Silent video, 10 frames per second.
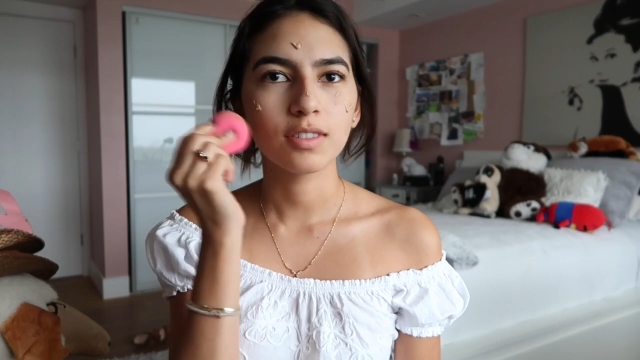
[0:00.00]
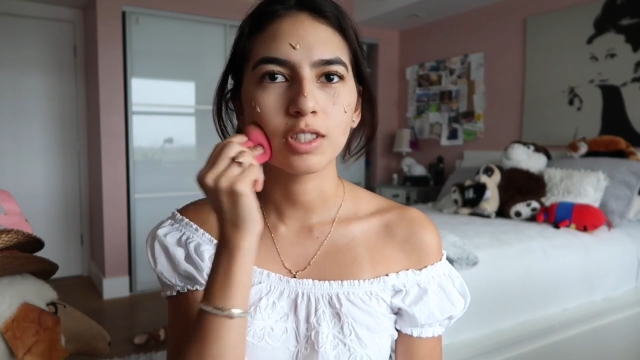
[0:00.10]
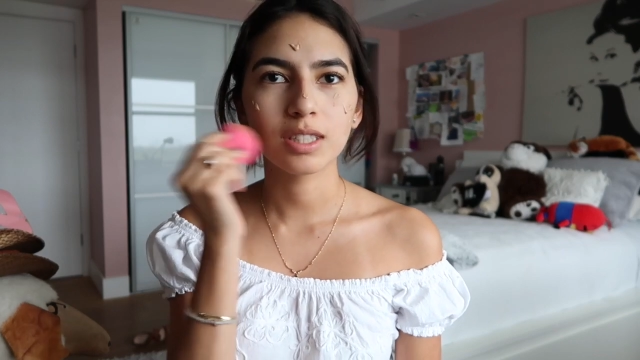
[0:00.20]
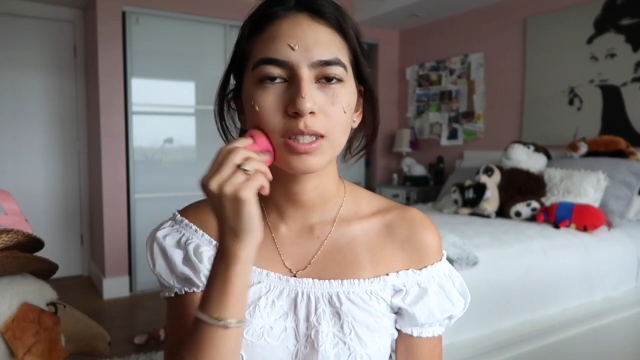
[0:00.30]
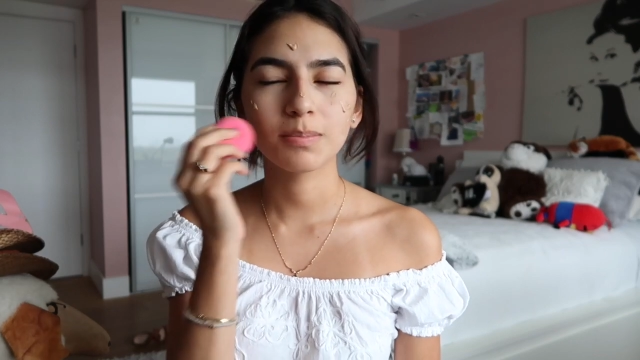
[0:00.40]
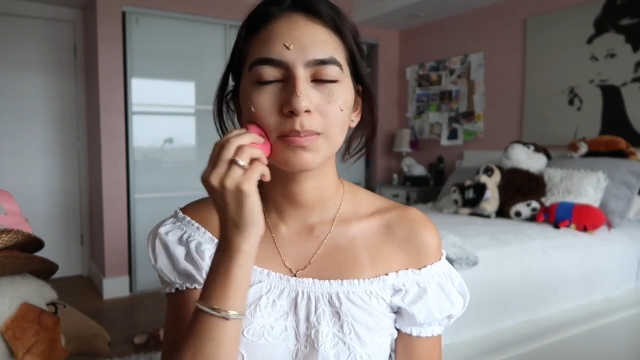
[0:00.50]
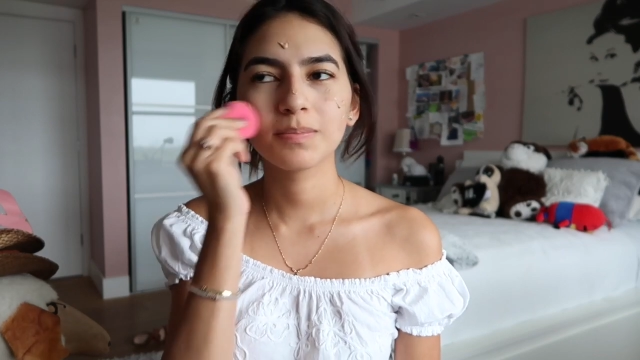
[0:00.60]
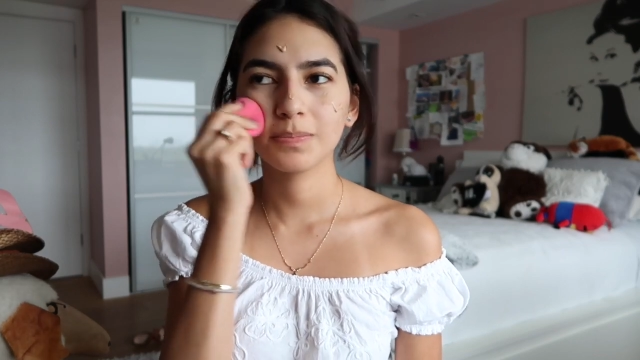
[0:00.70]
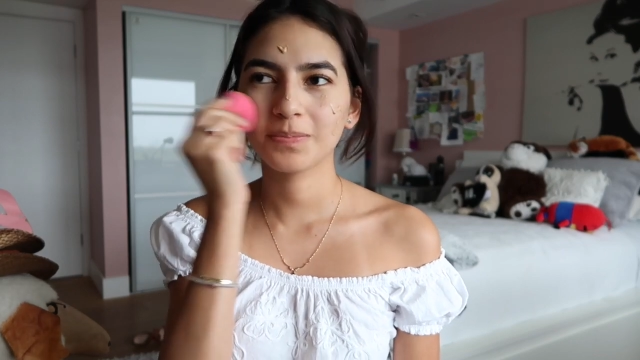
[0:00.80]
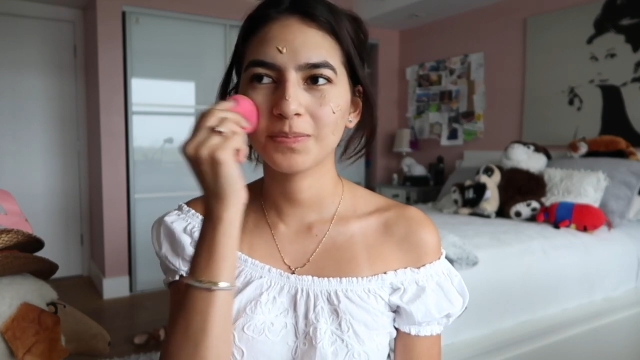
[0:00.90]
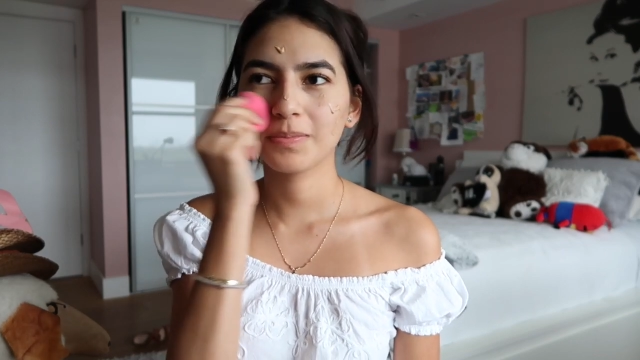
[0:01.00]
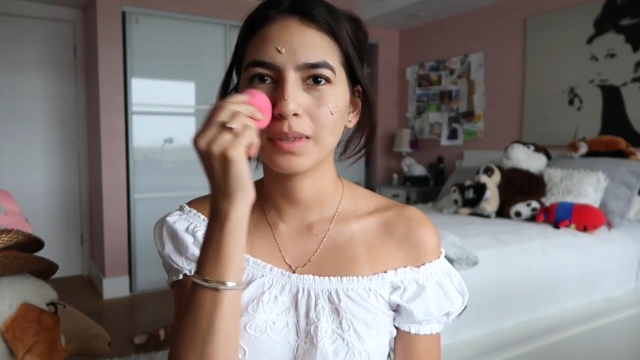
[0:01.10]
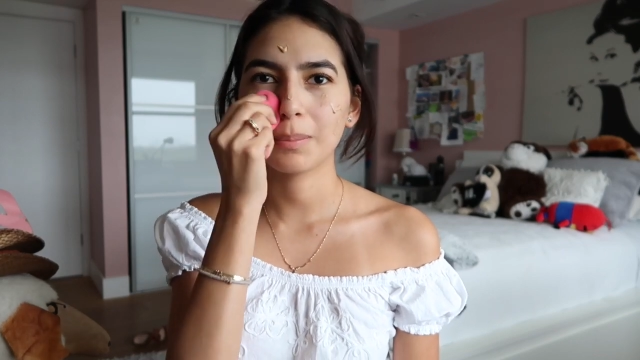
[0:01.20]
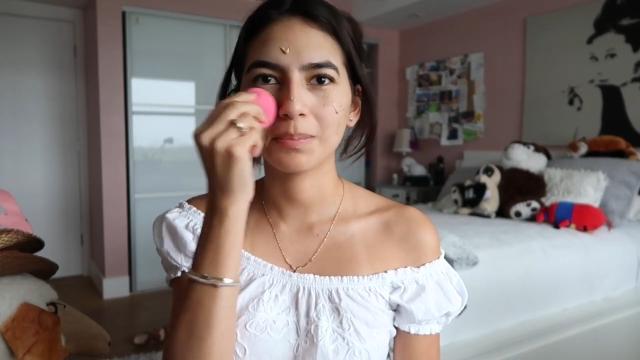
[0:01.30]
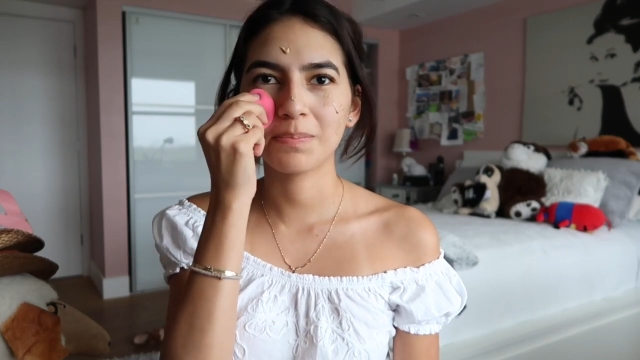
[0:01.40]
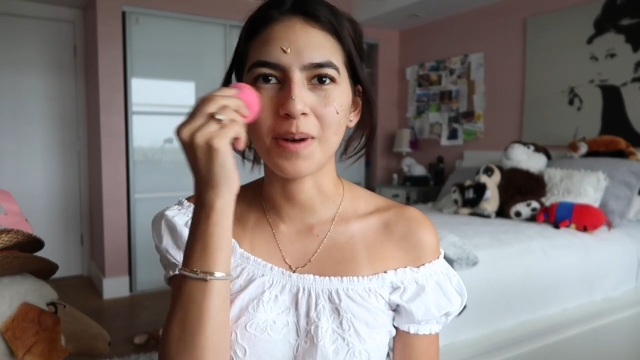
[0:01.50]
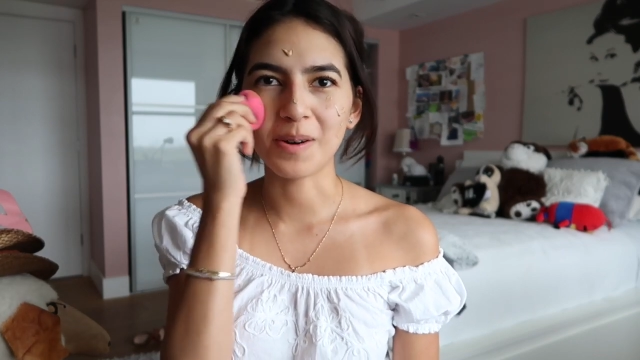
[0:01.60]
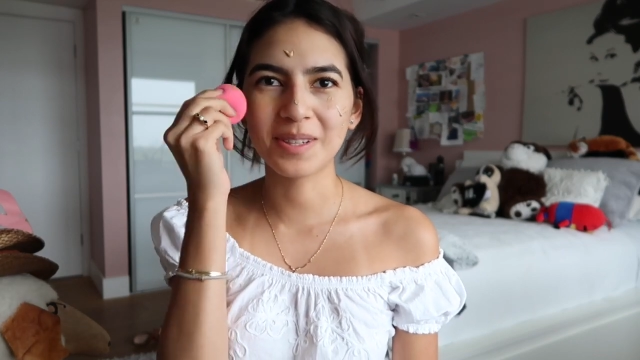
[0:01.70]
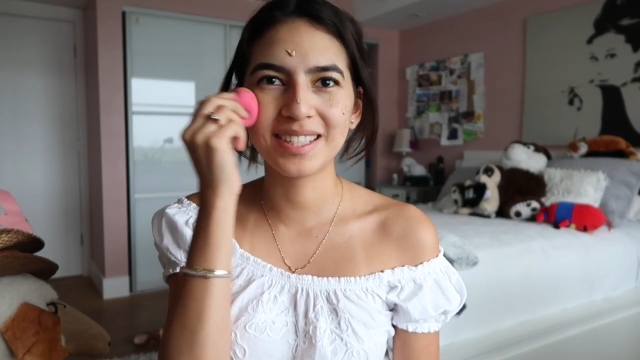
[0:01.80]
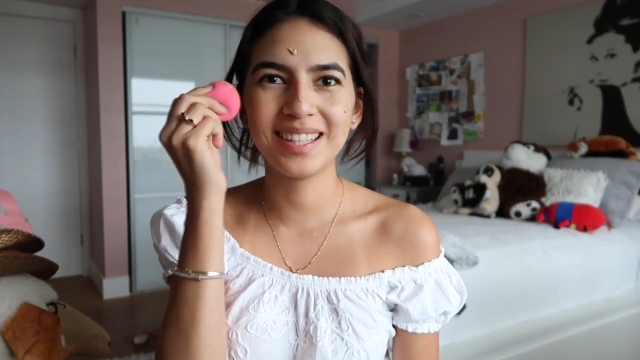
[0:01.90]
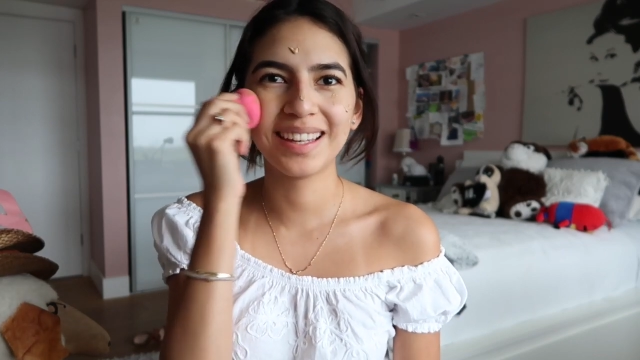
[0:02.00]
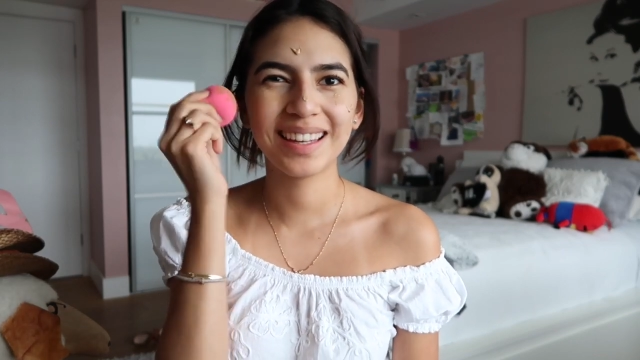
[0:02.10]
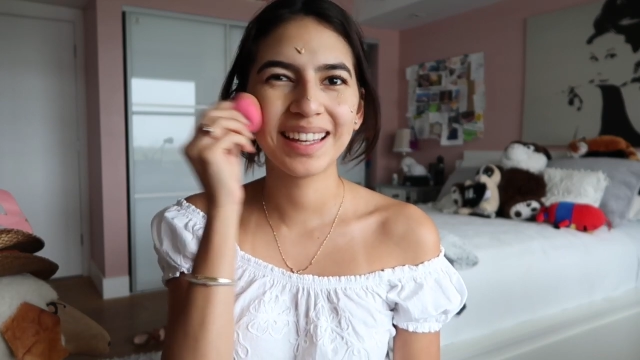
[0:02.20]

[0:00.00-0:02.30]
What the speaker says: Just bounce